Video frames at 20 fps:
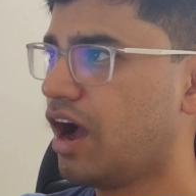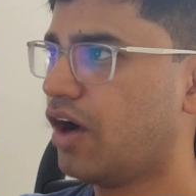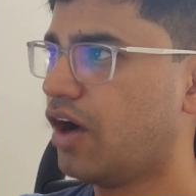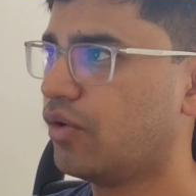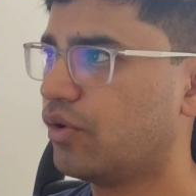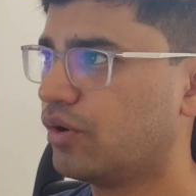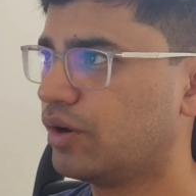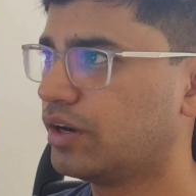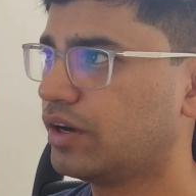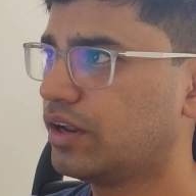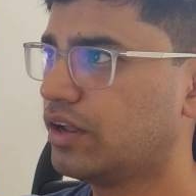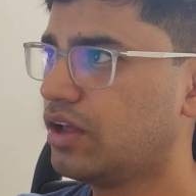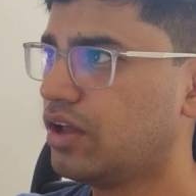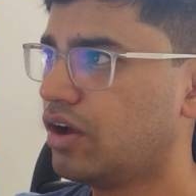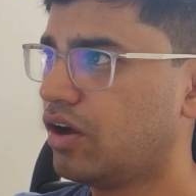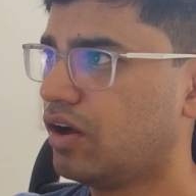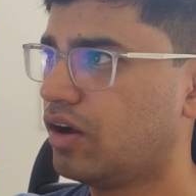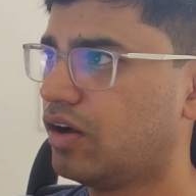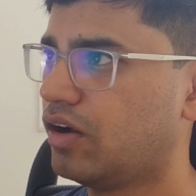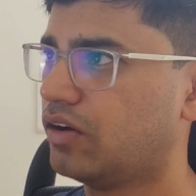However,
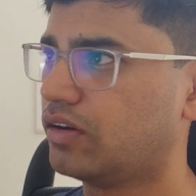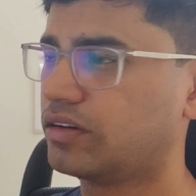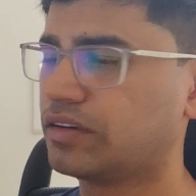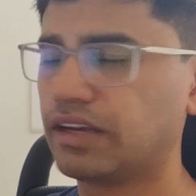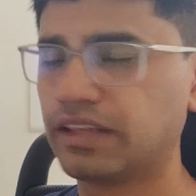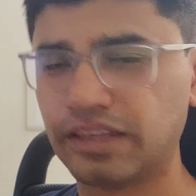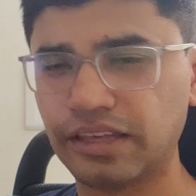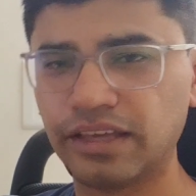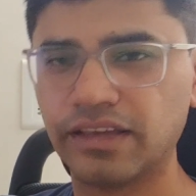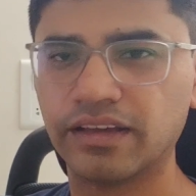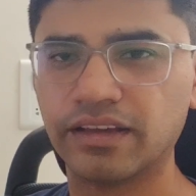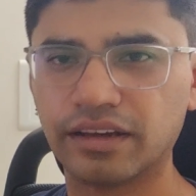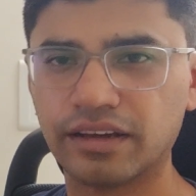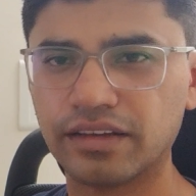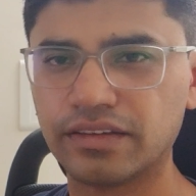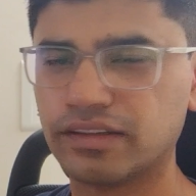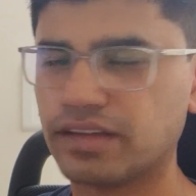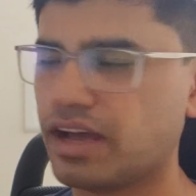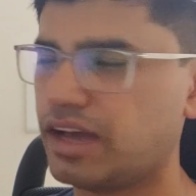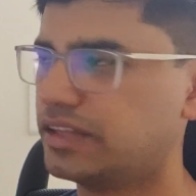on clicking
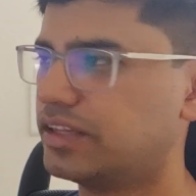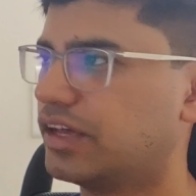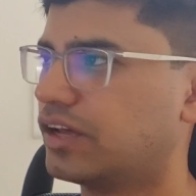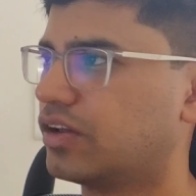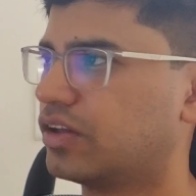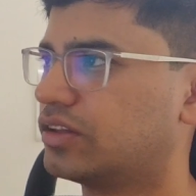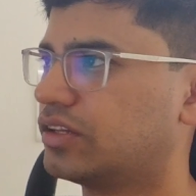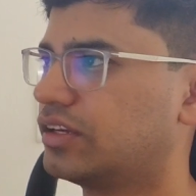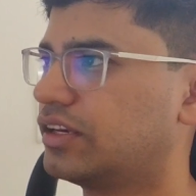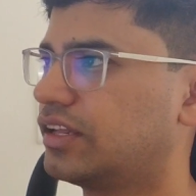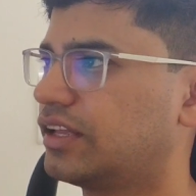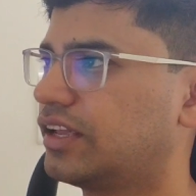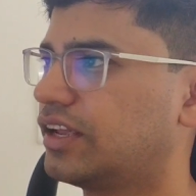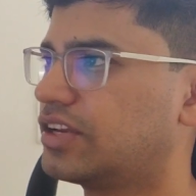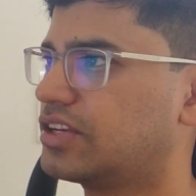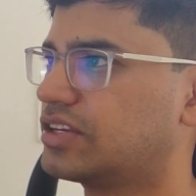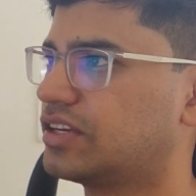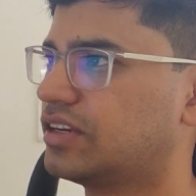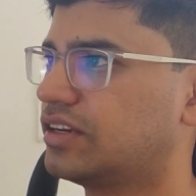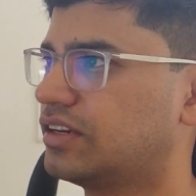Aadhaar
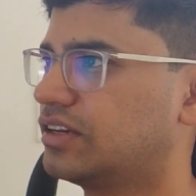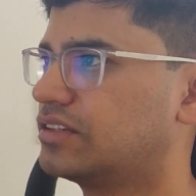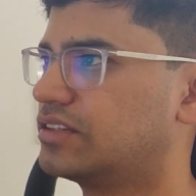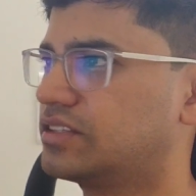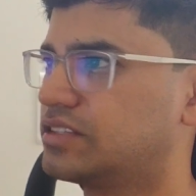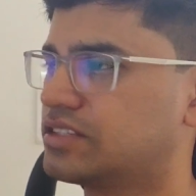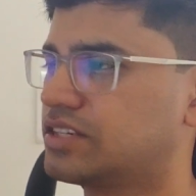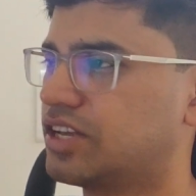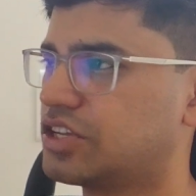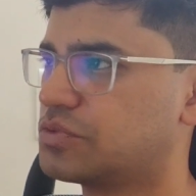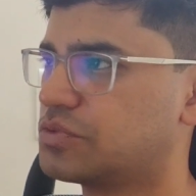authentication, it just